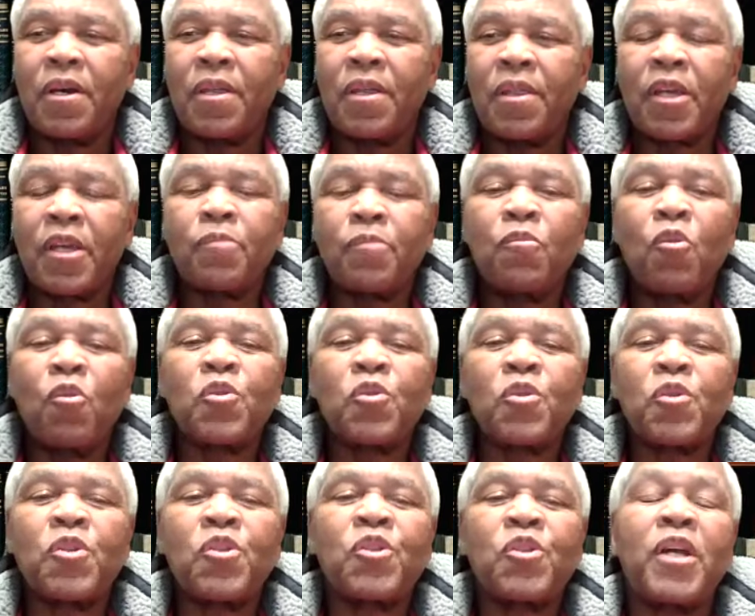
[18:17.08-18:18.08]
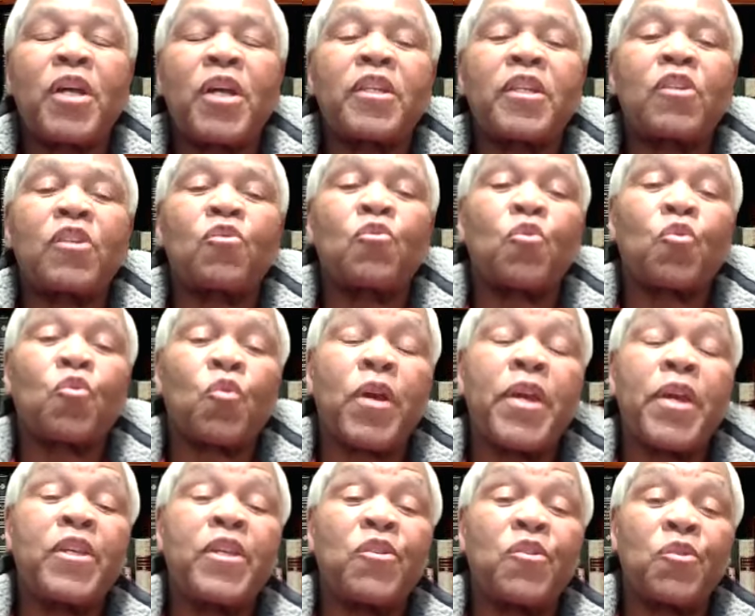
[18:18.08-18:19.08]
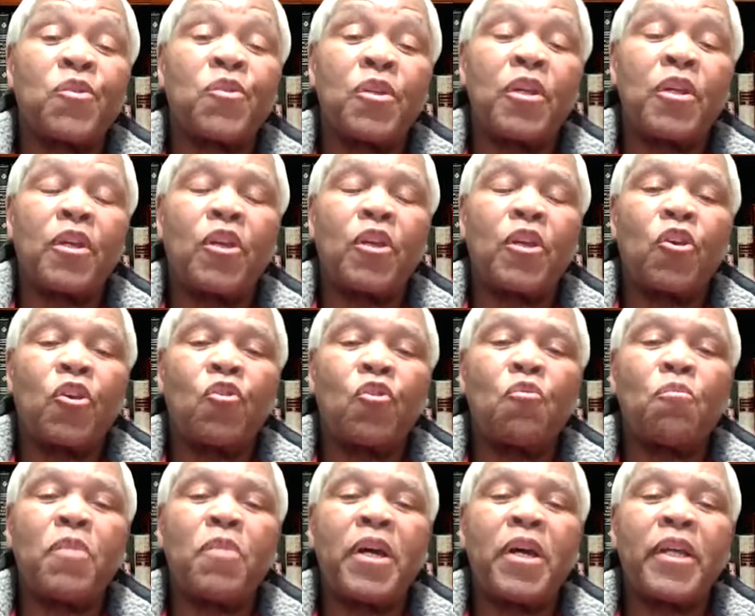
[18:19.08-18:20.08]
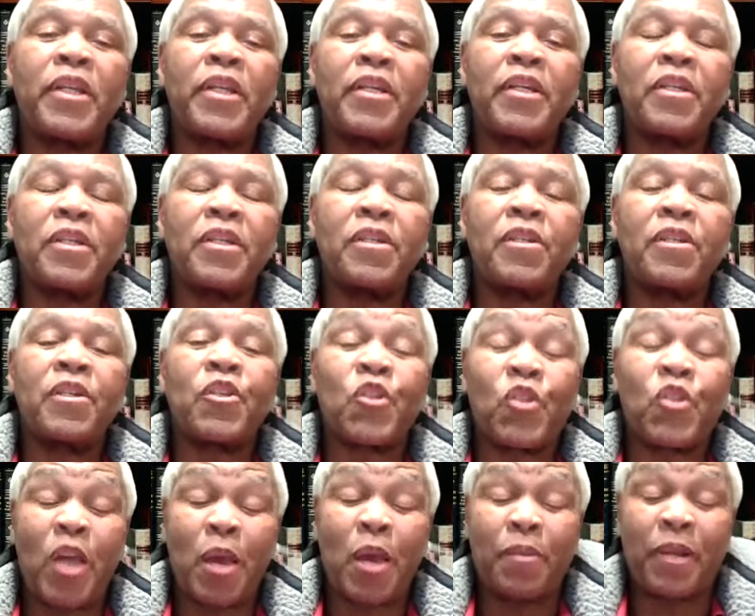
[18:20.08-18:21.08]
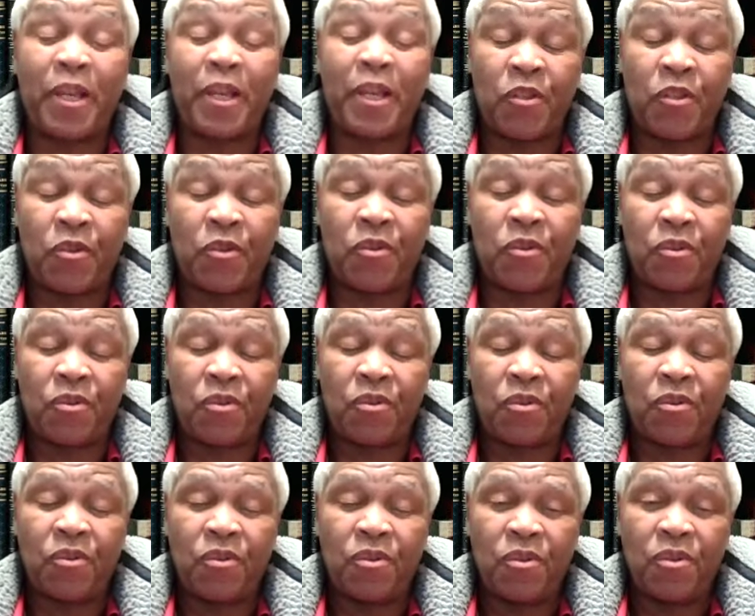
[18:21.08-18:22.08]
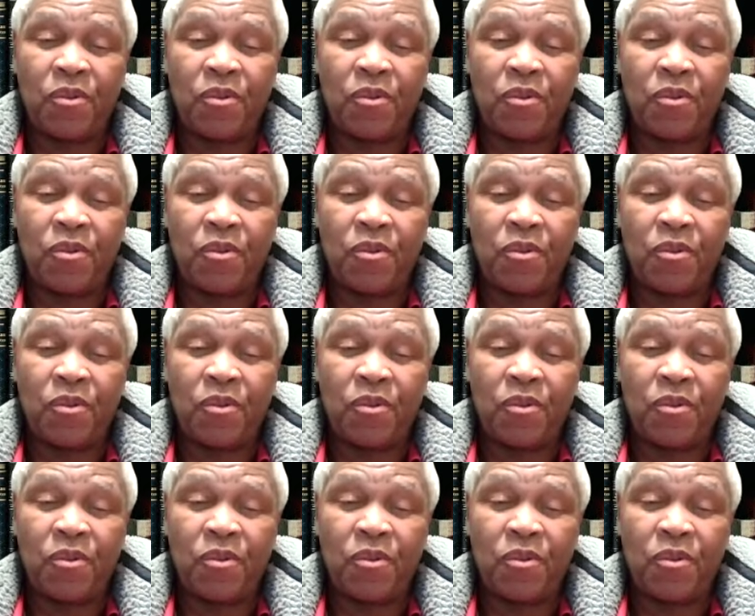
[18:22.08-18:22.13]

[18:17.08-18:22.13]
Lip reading: that Moses started to raise human disciples